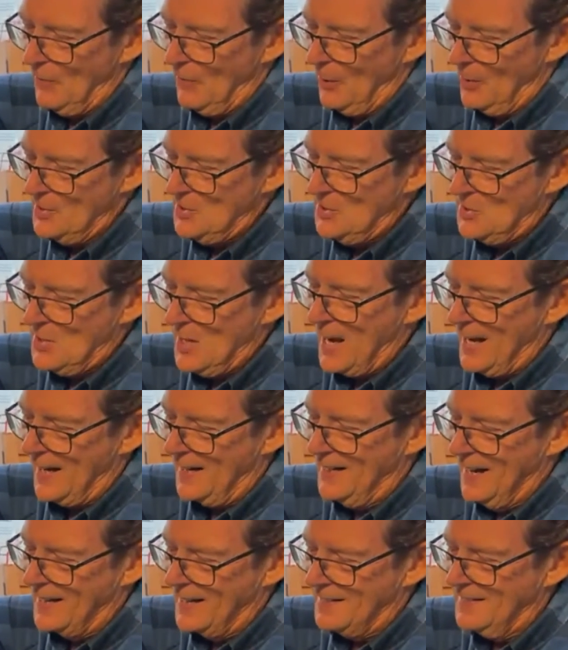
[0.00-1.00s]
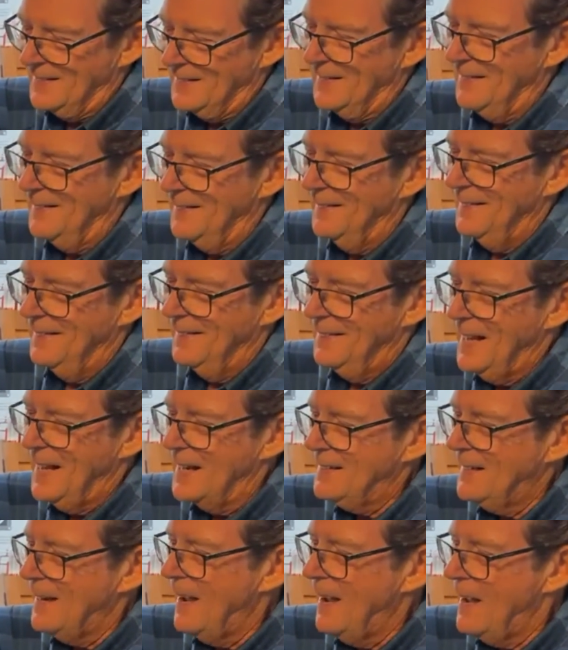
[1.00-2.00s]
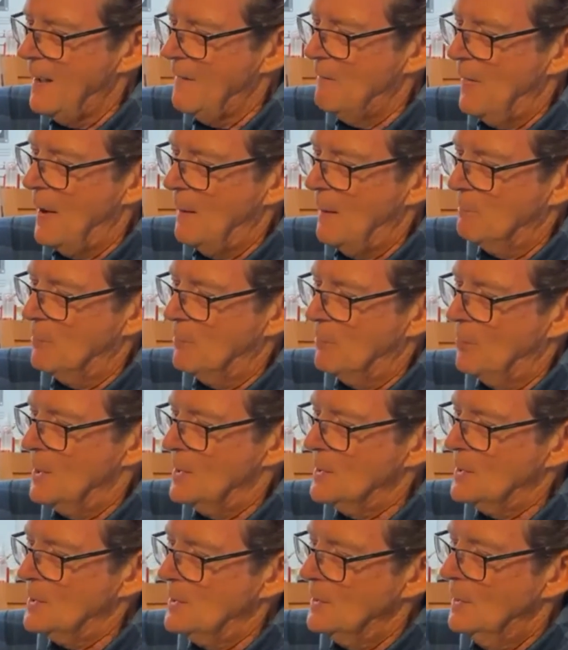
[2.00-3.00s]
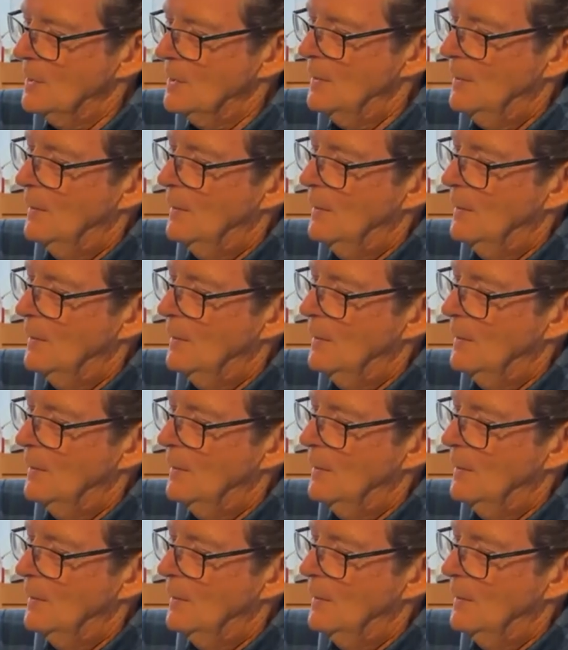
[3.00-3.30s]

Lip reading: very sad not to have that press.